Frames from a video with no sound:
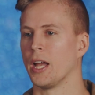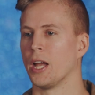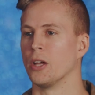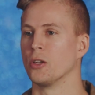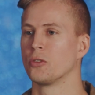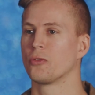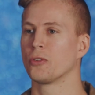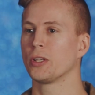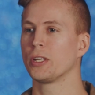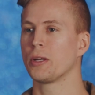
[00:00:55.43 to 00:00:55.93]
It
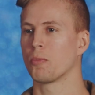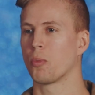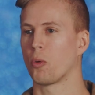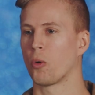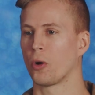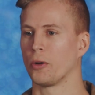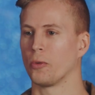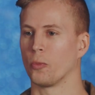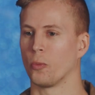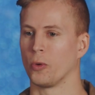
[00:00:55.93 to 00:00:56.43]
was really
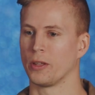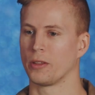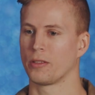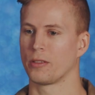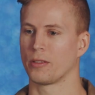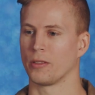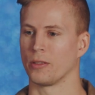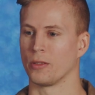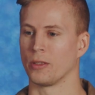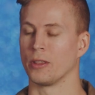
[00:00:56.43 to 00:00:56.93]
important
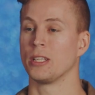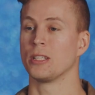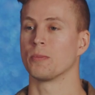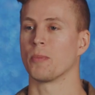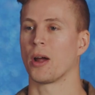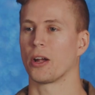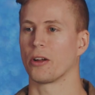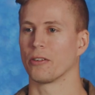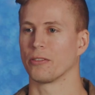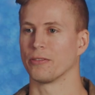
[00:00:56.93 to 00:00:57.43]
with these
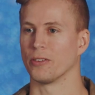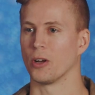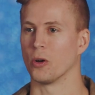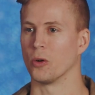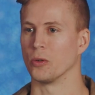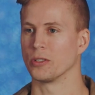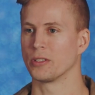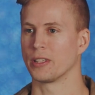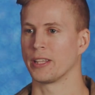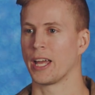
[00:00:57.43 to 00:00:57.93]

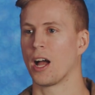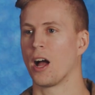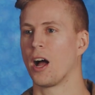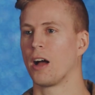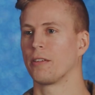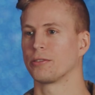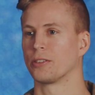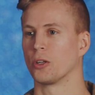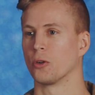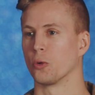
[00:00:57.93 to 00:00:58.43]
microphones. They
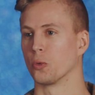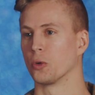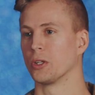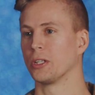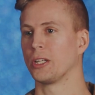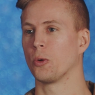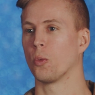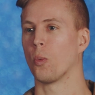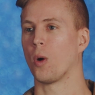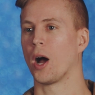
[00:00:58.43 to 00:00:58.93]
offer a
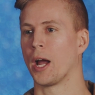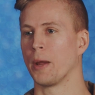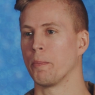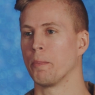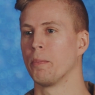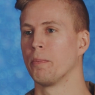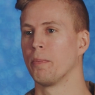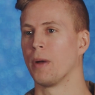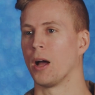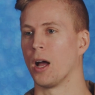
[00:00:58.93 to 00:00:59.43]
really wide
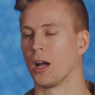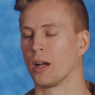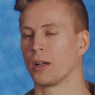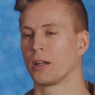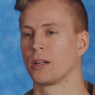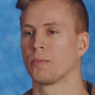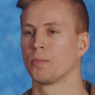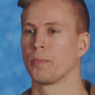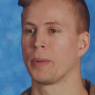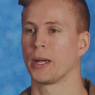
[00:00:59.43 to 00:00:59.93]

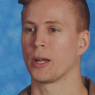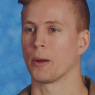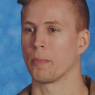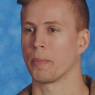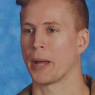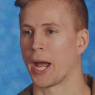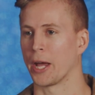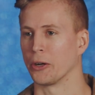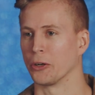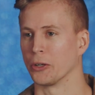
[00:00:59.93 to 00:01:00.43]

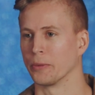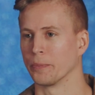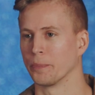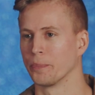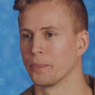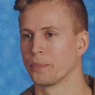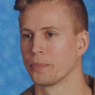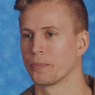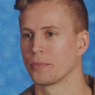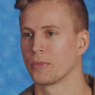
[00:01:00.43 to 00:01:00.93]
pickup pattern
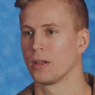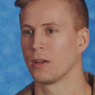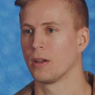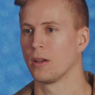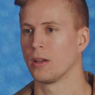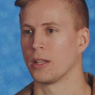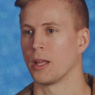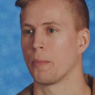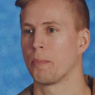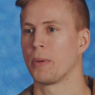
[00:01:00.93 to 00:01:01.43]

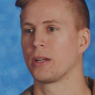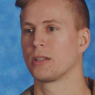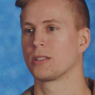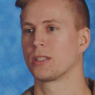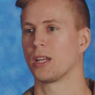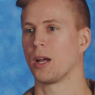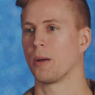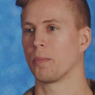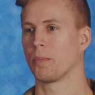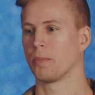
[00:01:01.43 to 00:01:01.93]
that
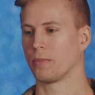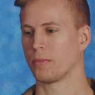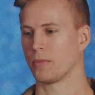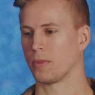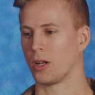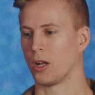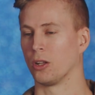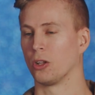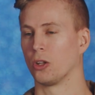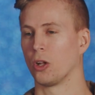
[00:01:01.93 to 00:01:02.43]
picks up
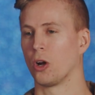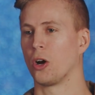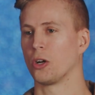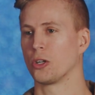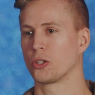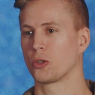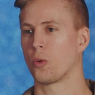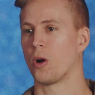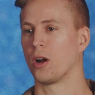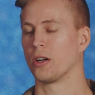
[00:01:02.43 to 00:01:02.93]
a
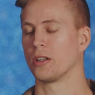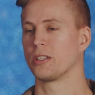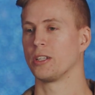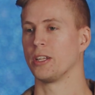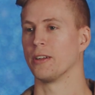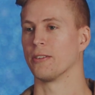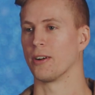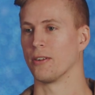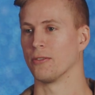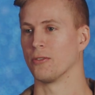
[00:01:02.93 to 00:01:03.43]
large
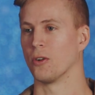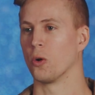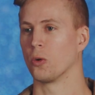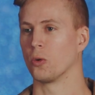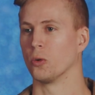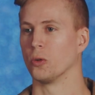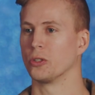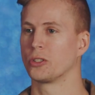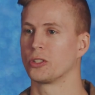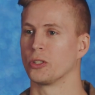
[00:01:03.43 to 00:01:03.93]
quantity of our vocals.